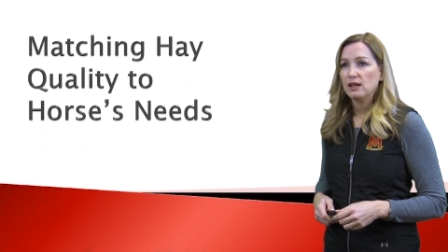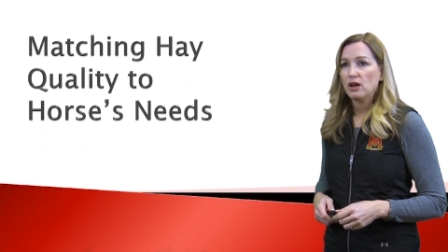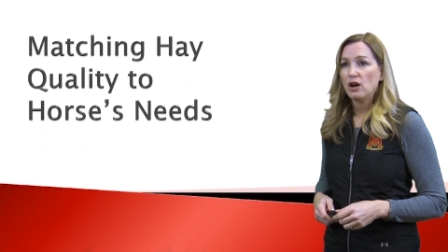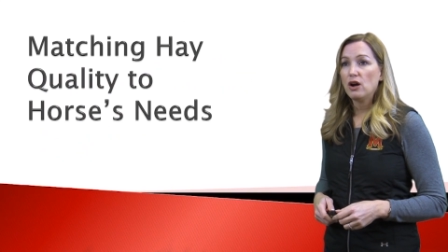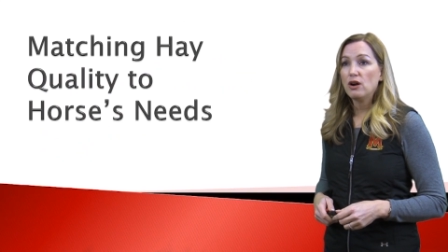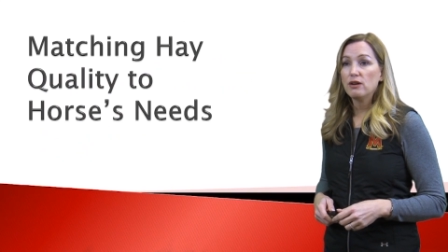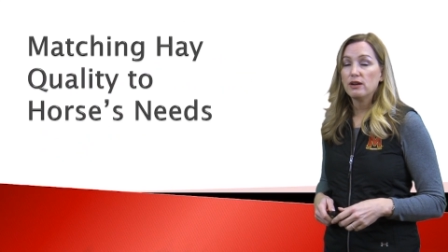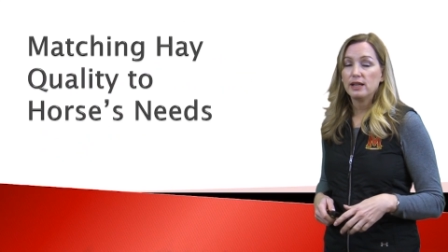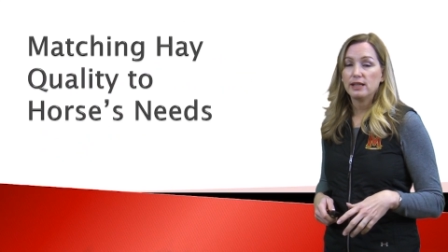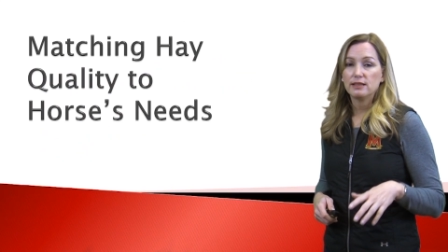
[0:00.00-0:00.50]

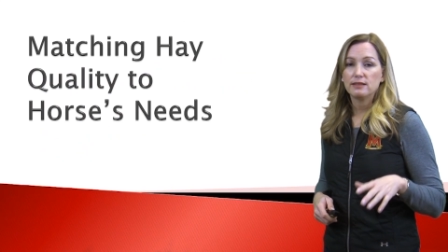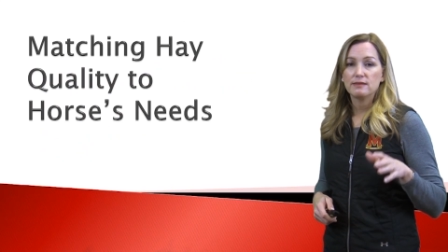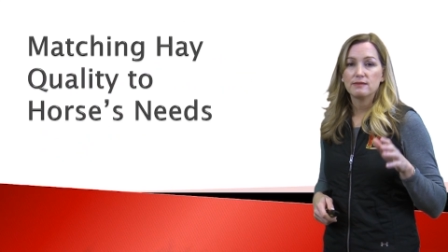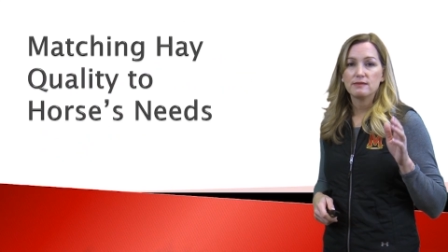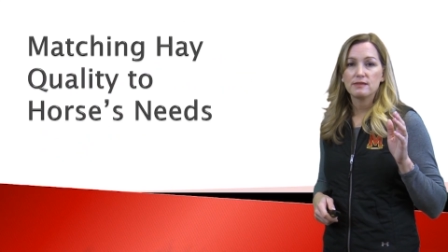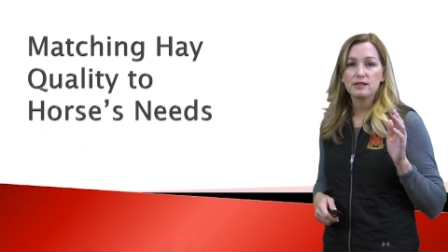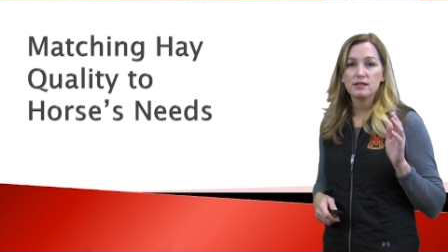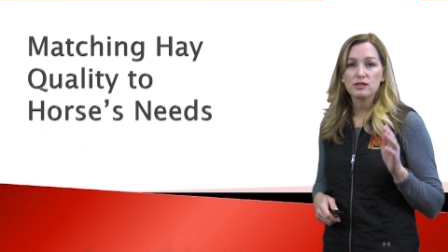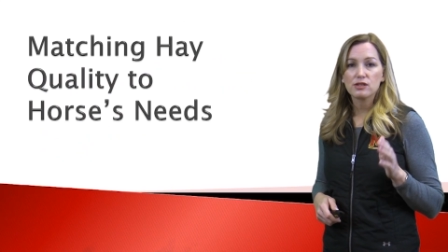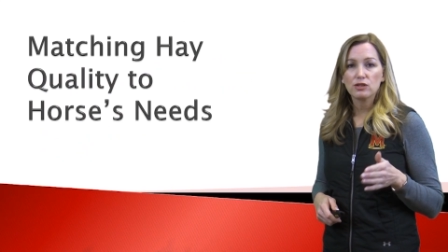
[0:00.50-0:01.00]
All right,
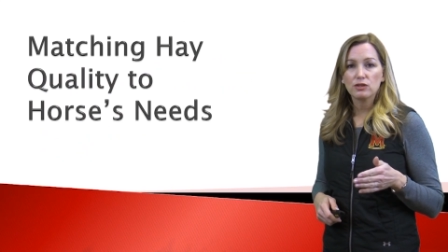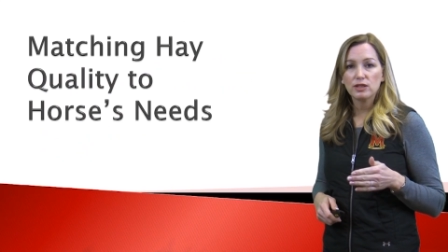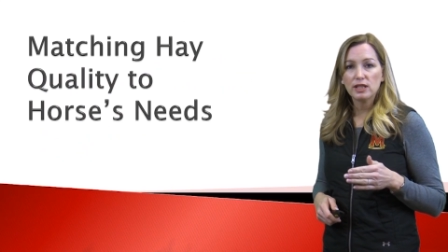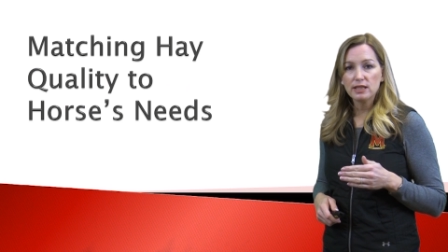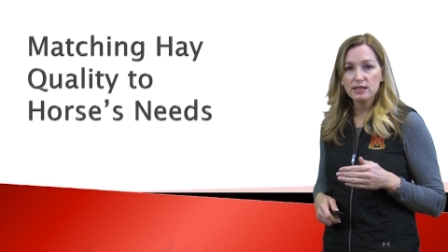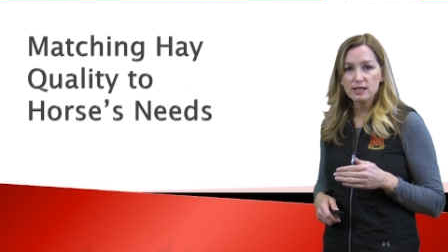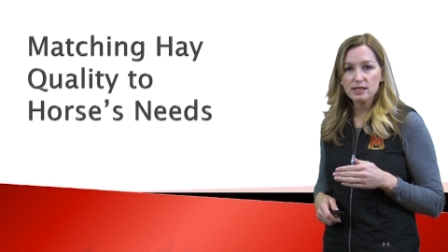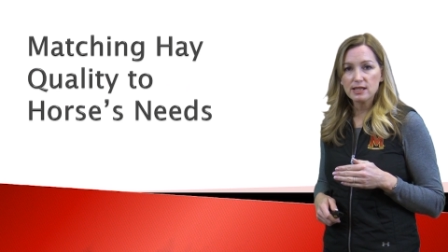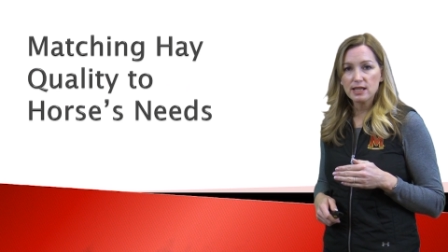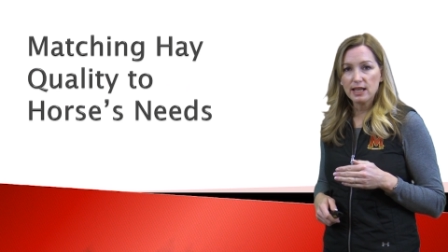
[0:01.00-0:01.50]
So
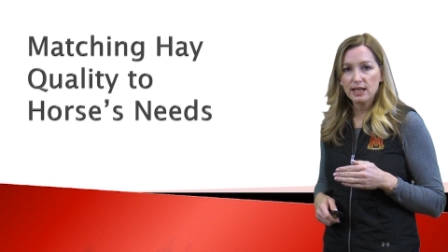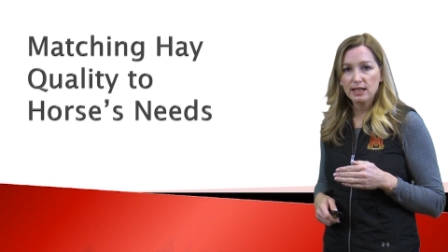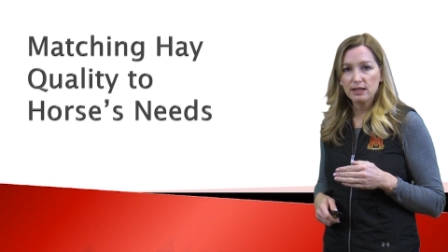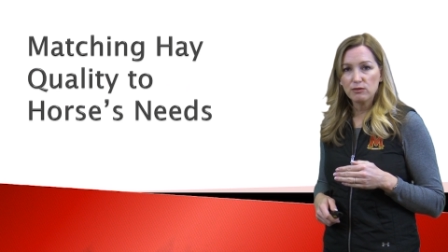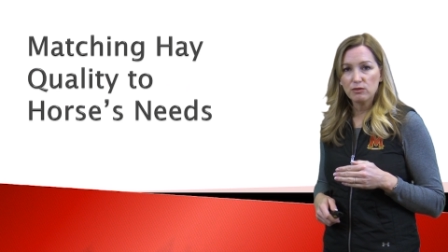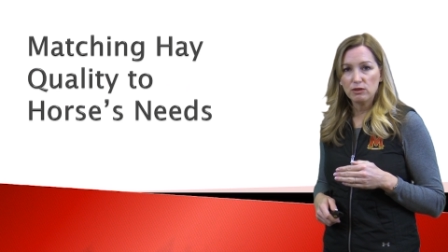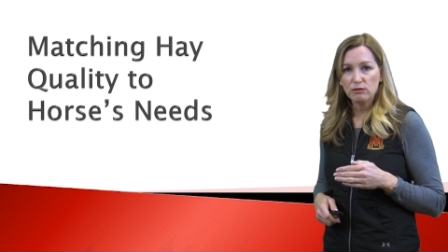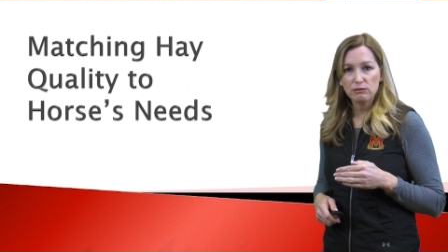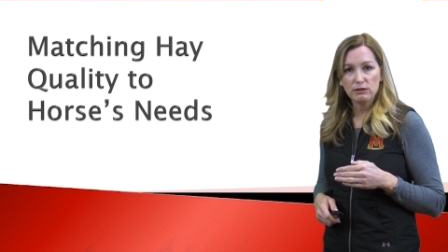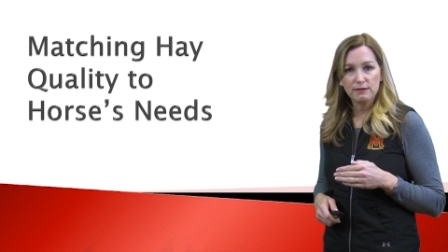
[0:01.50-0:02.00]
let's take
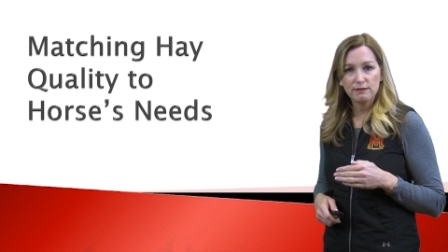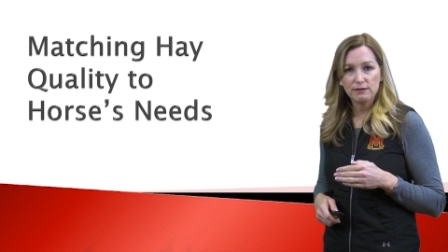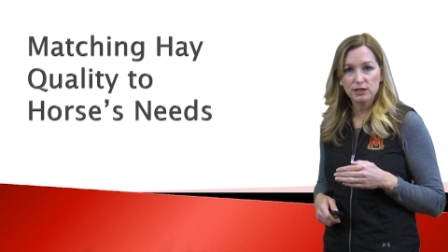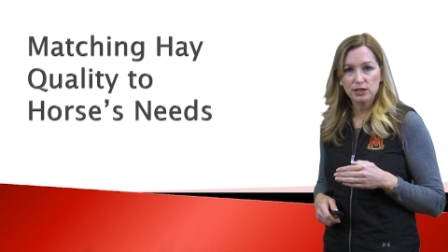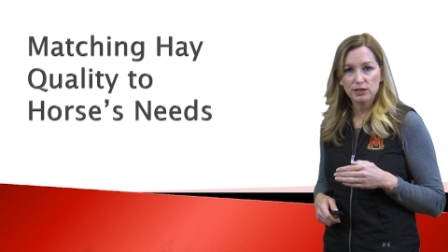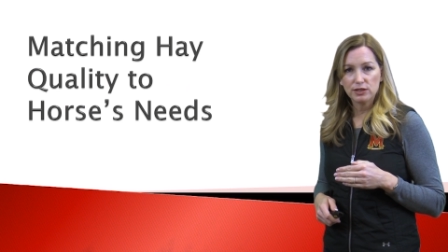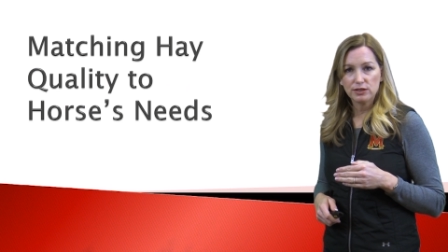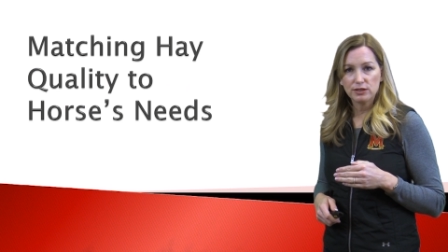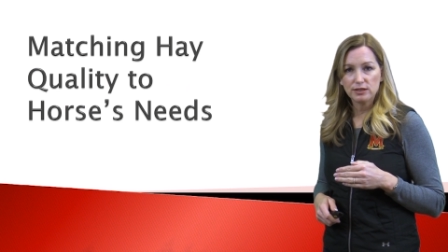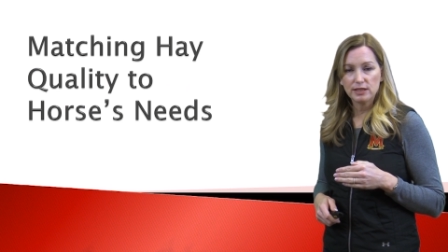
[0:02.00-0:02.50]
what we've
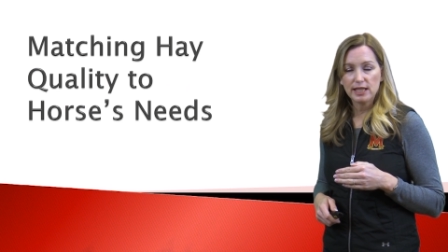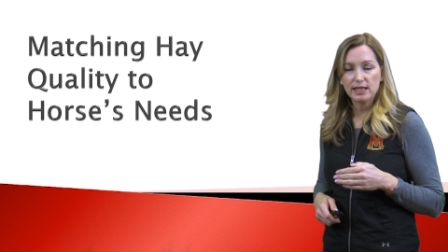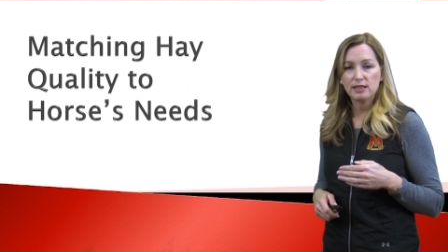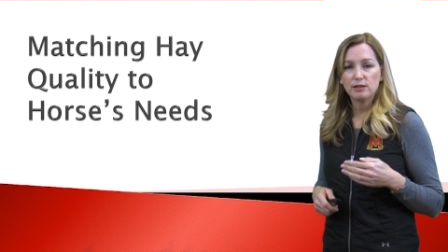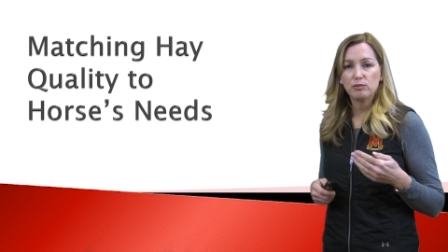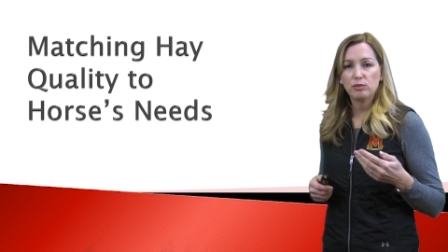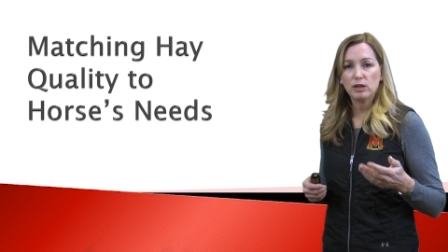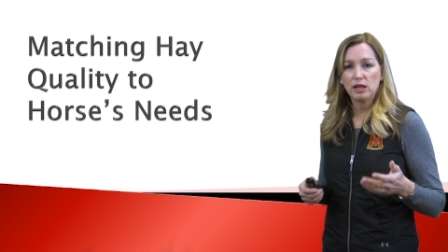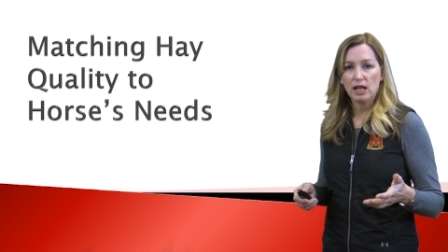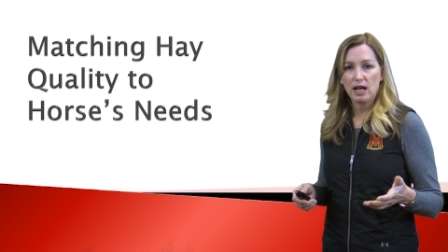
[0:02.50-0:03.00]
learned and
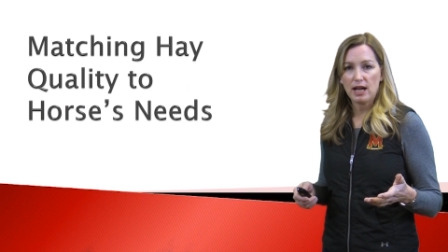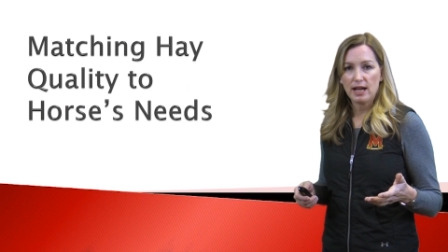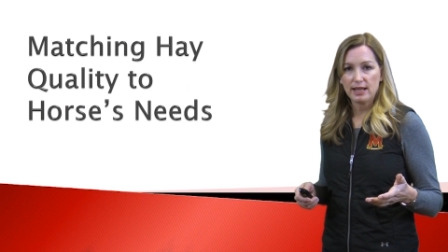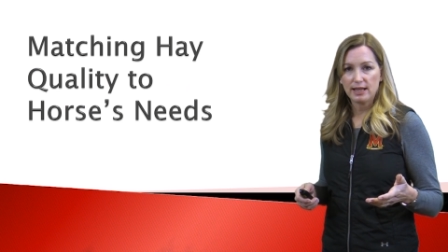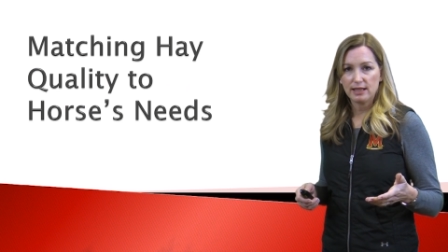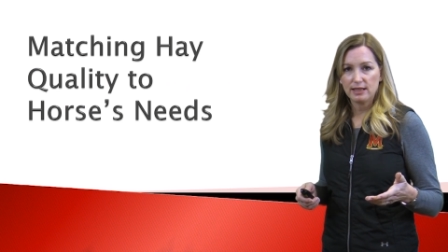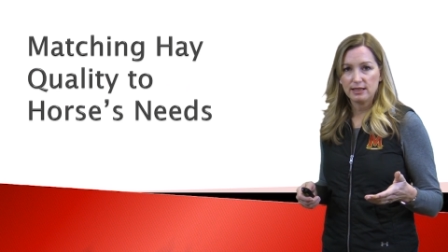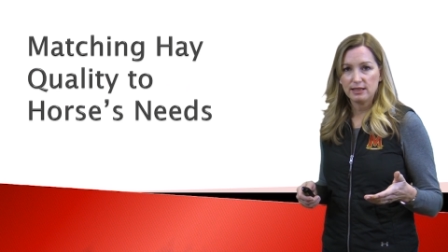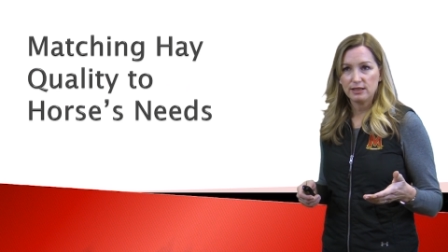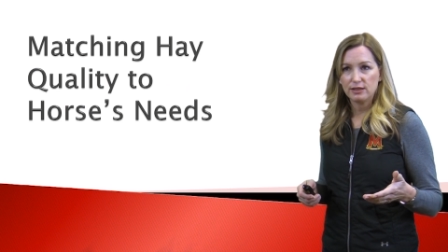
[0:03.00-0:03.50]
apply
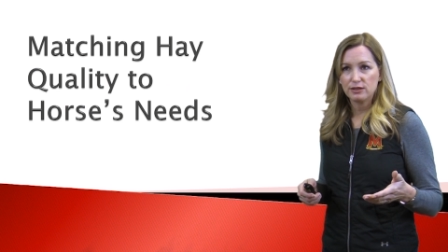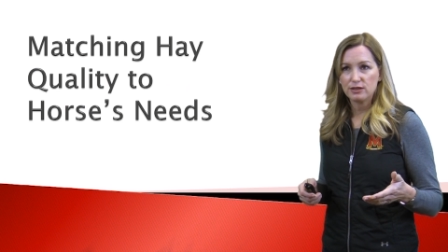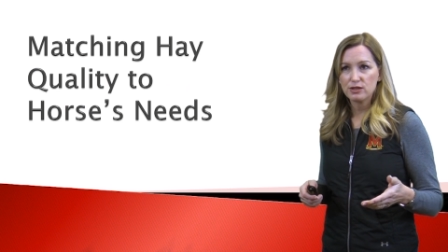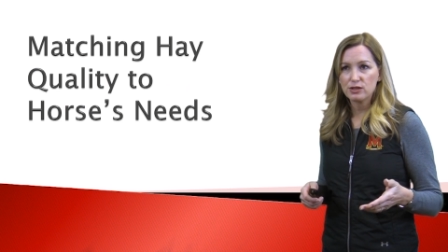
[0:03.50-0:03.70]
it here.